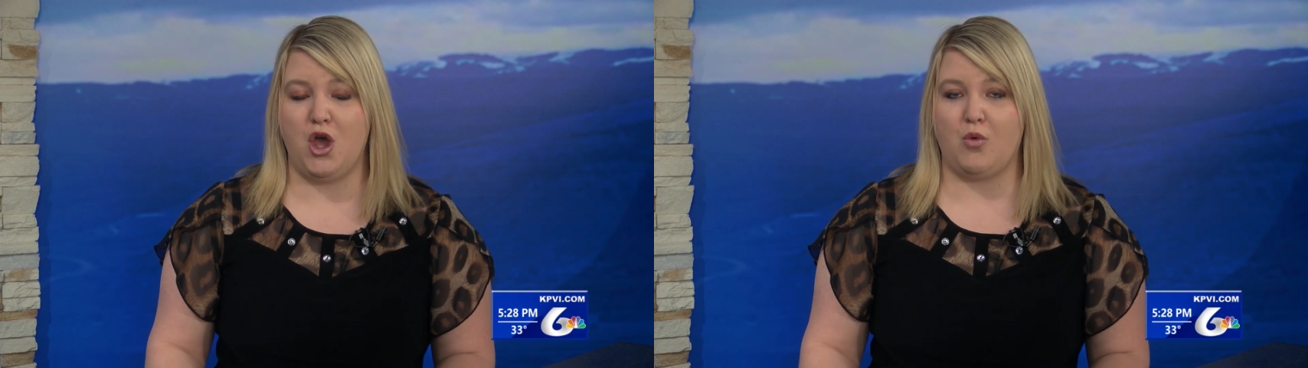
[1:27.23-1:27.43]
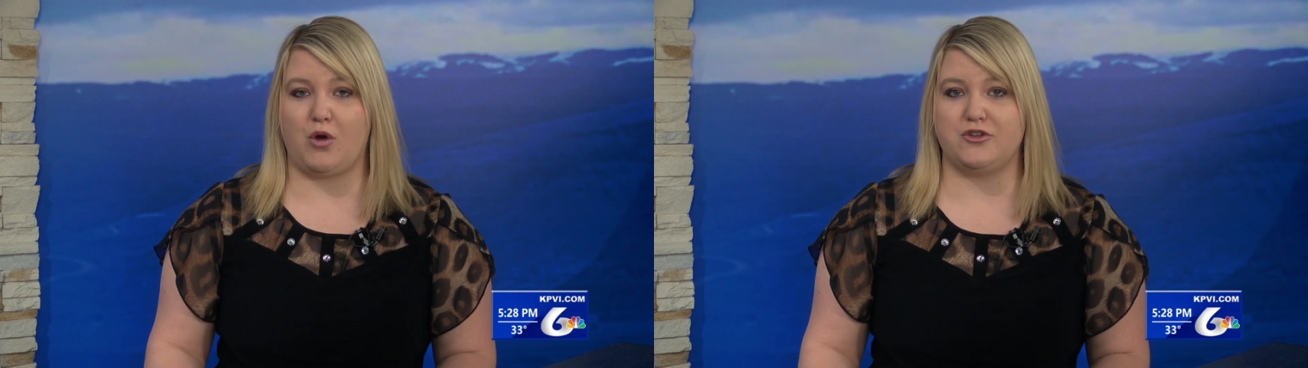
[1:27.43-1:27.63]

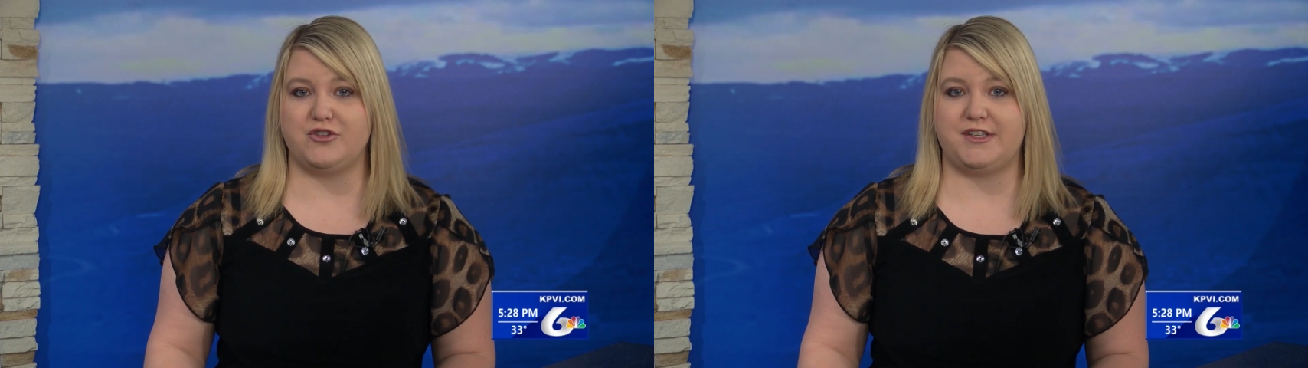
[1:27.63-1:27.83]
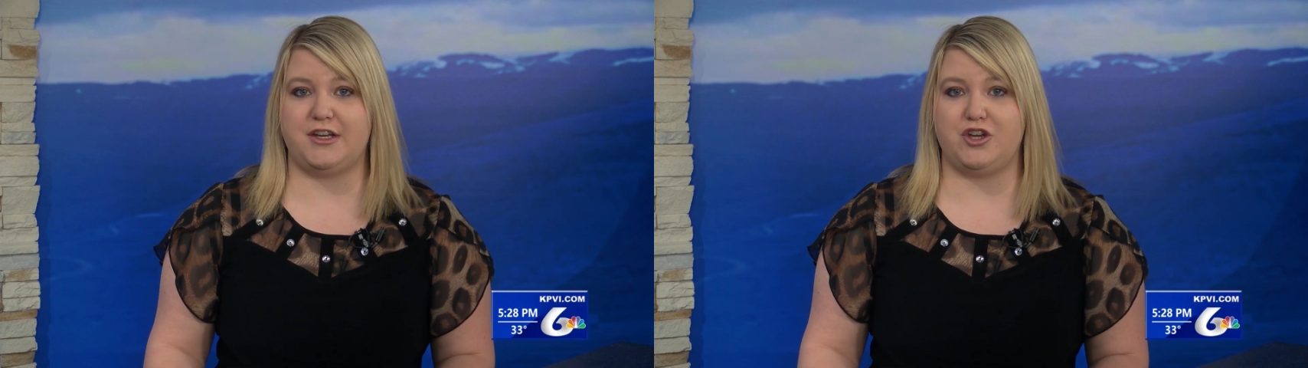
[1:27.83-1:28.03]
We're
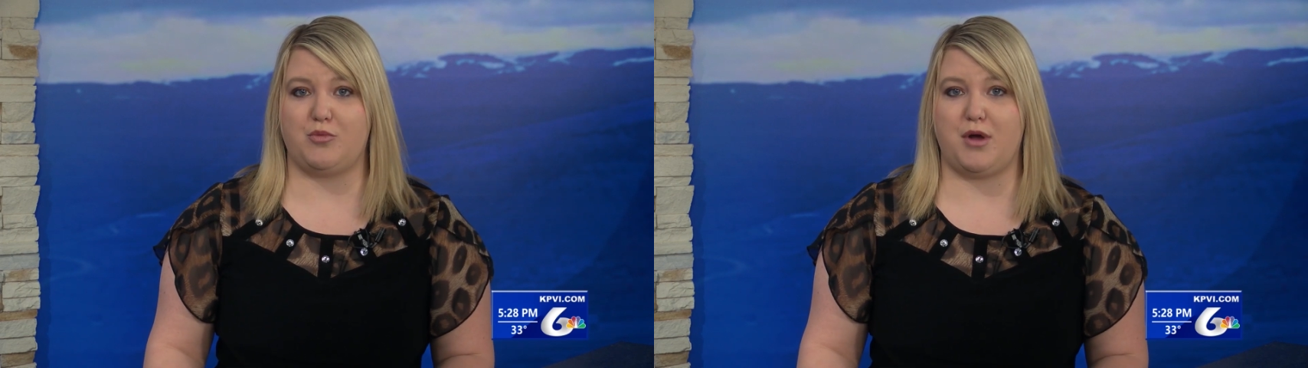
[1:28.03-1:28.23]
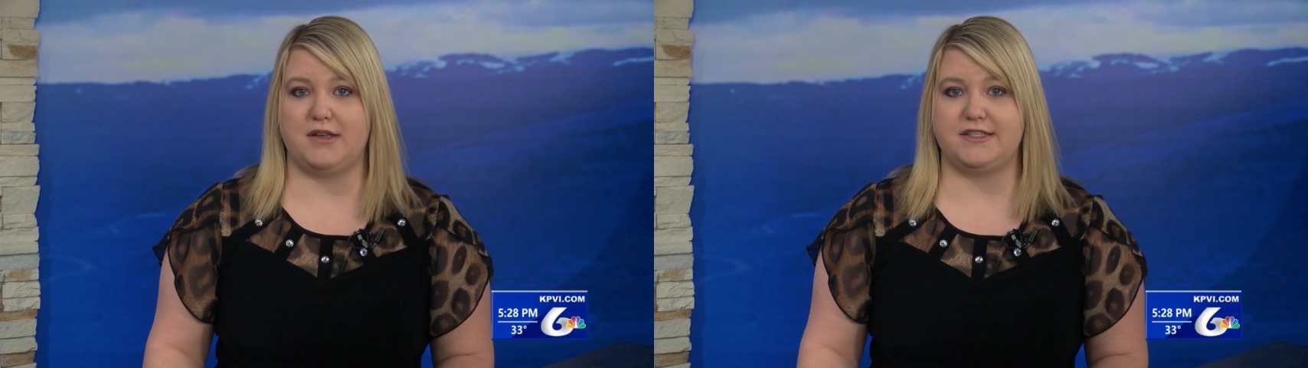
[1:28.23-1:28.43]
interested in your
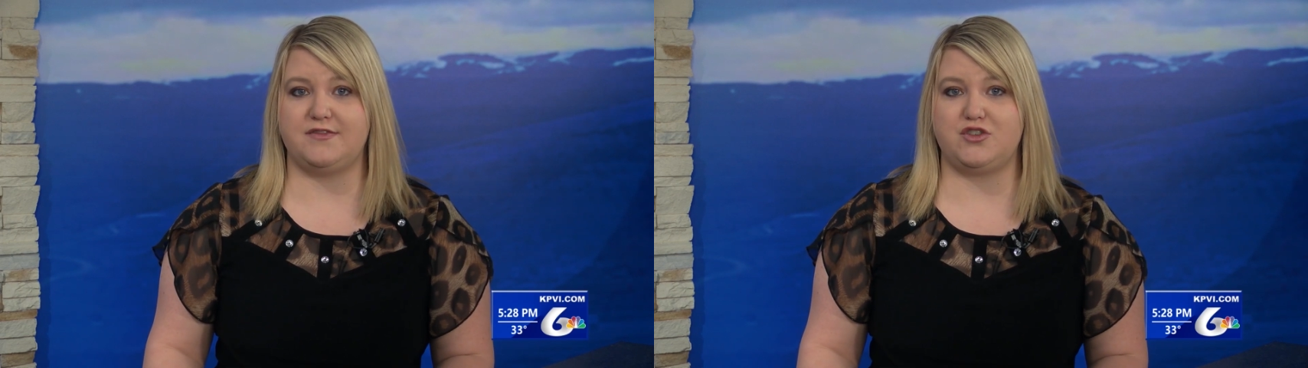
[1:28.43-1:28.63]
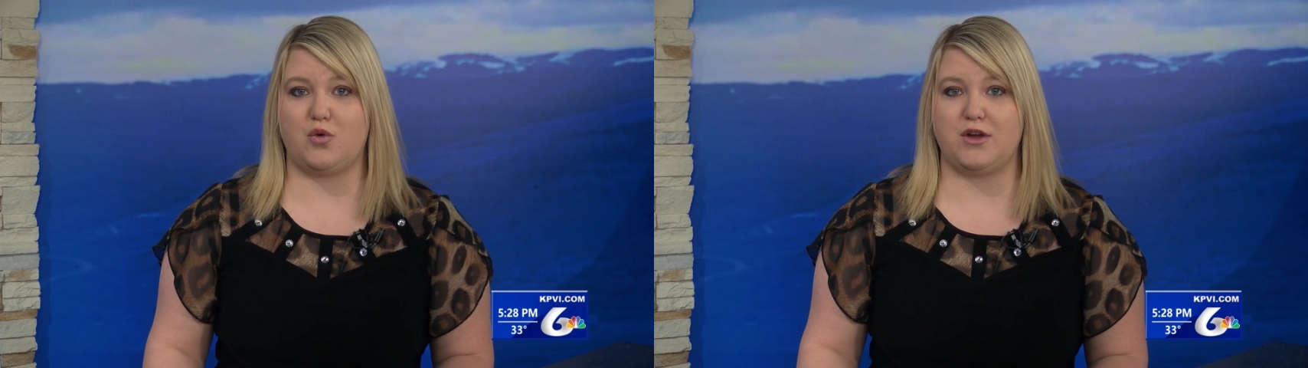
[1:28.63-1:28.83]
positive
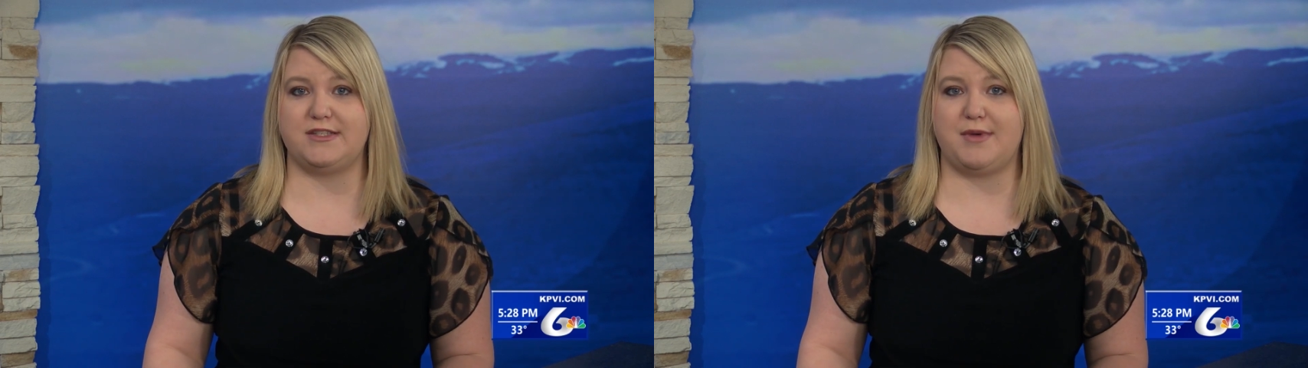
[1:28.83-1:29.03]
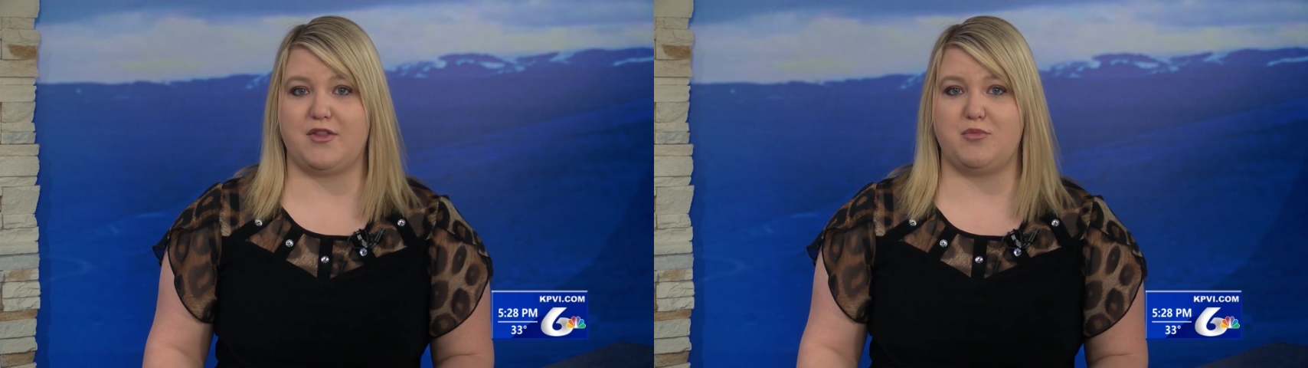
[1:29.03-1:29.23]
stories
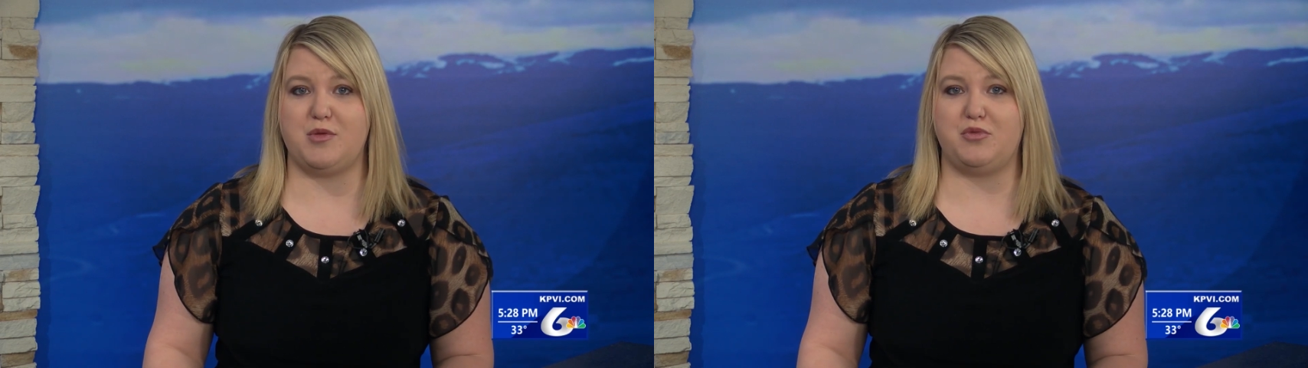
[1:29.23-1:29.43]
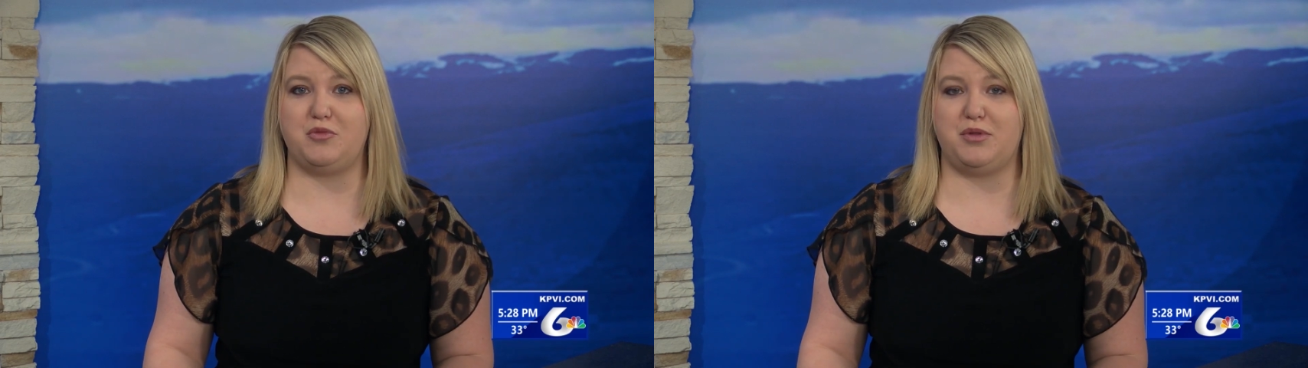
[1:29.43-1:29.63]
about the
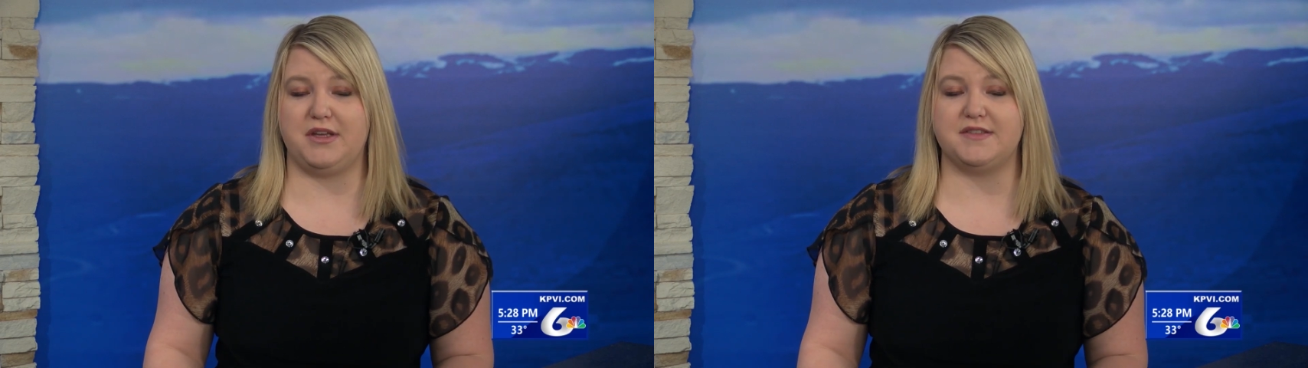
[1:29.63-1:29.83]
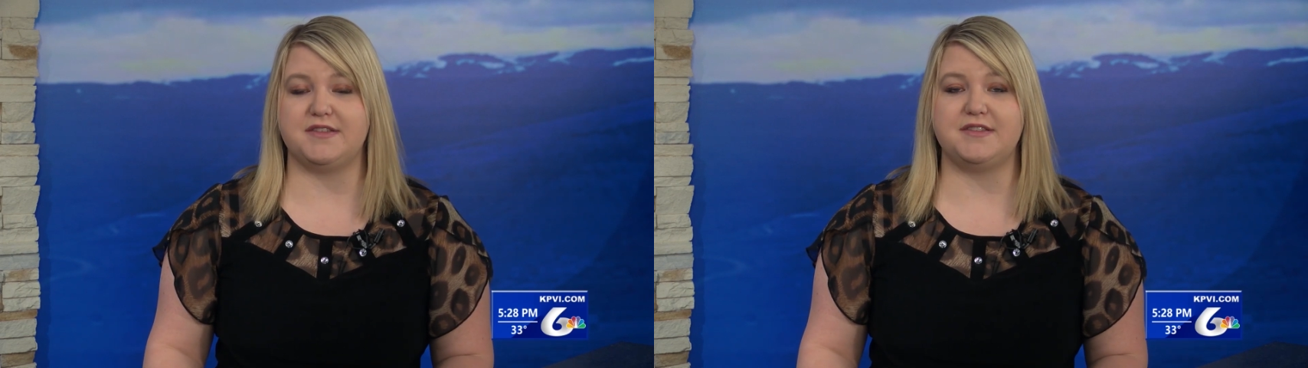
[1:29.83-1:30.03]
people and
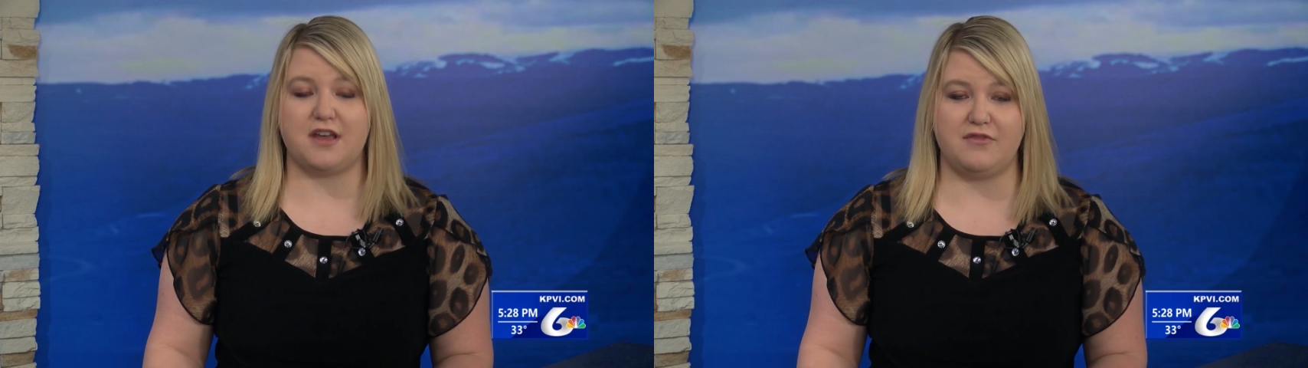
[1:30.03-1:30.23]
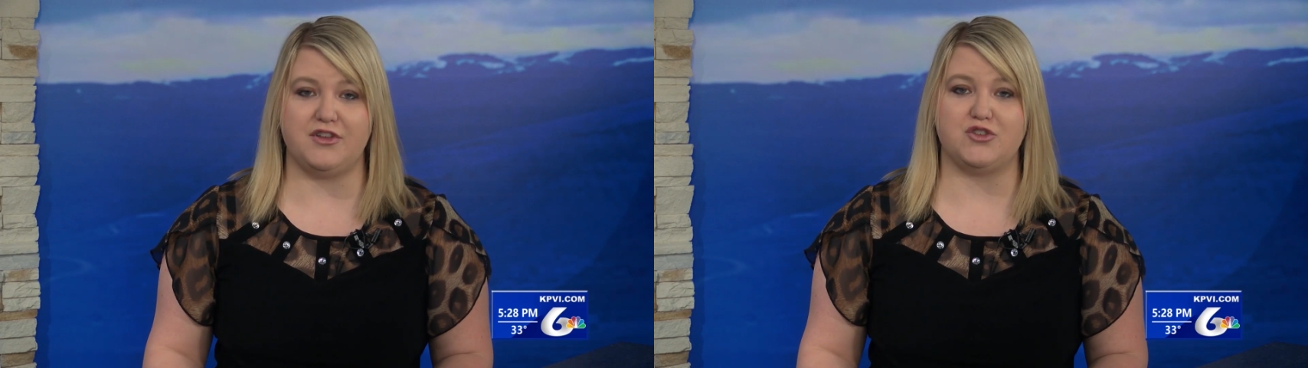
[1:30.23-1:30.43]
places
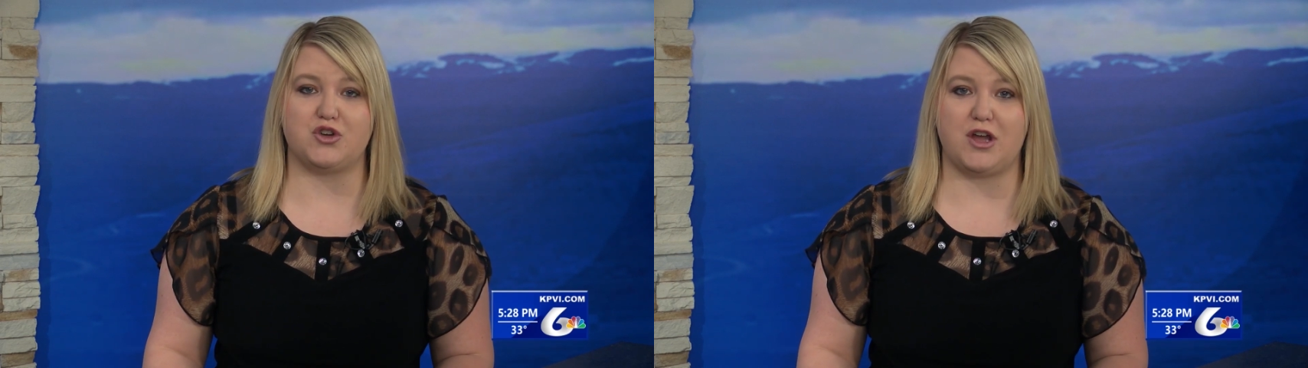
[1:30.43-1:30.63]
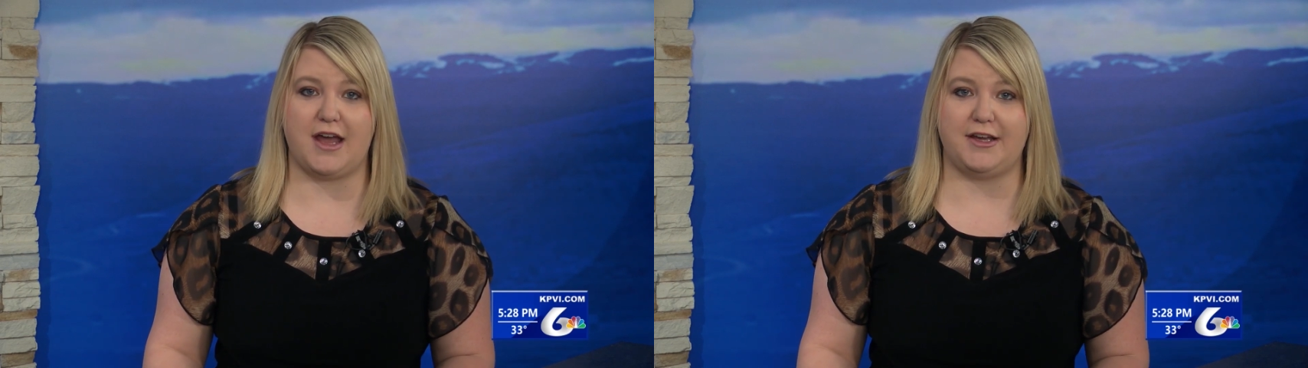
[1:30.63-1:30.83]
of
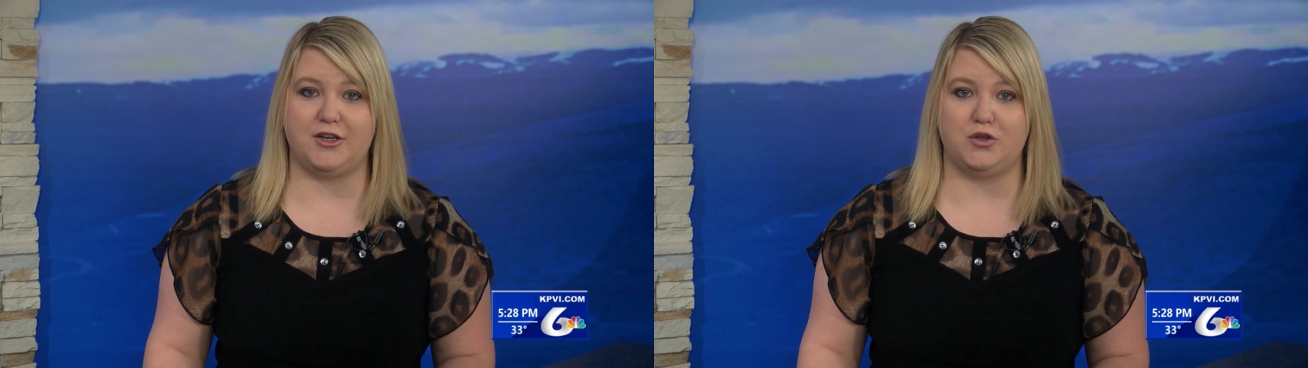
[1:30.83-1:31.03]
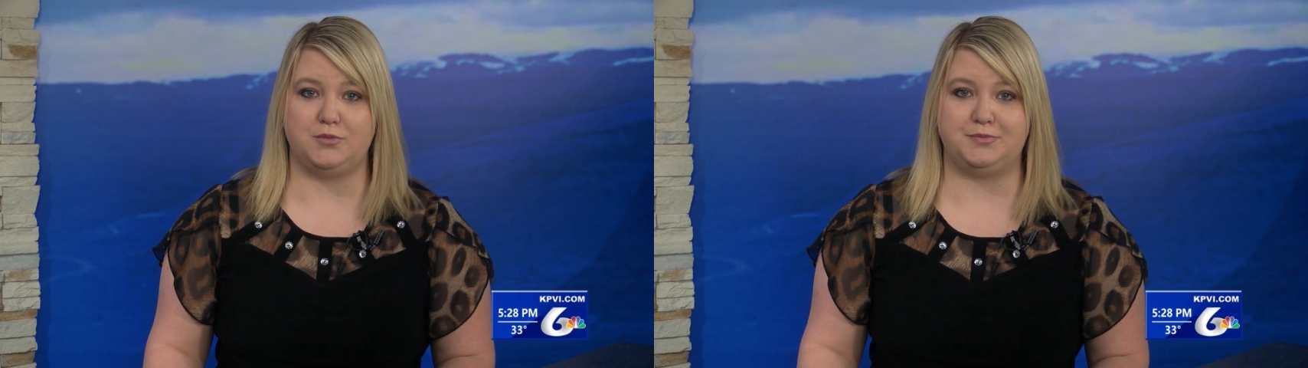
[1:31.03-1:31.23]
eastern
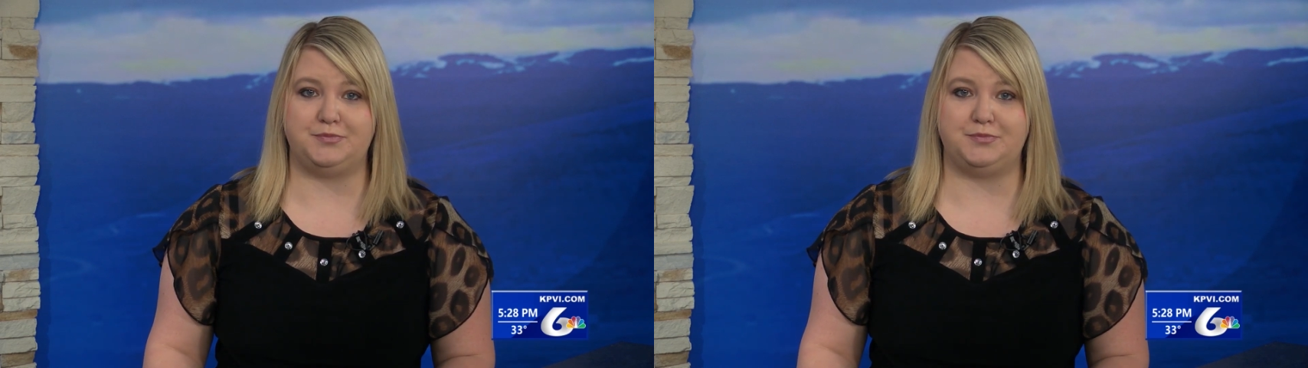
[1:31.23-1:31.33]
Idaho.